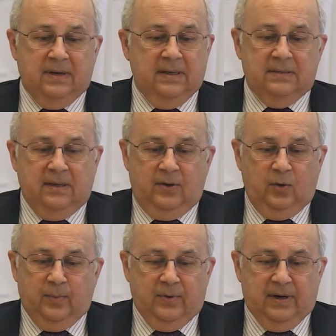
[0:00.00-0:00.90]
rights are
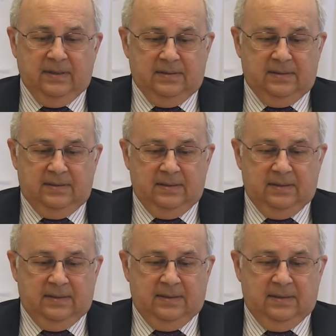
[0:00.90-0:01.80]
human rights.
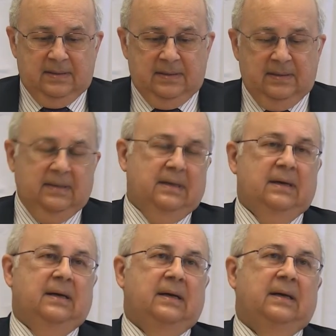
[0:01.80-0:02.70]
They
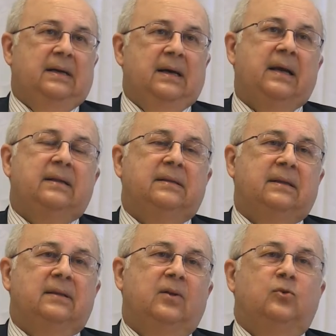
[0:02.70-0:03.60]
are inherent
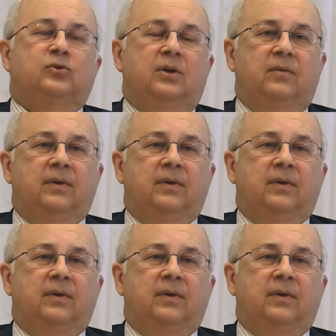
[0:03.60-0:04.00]
in the notion of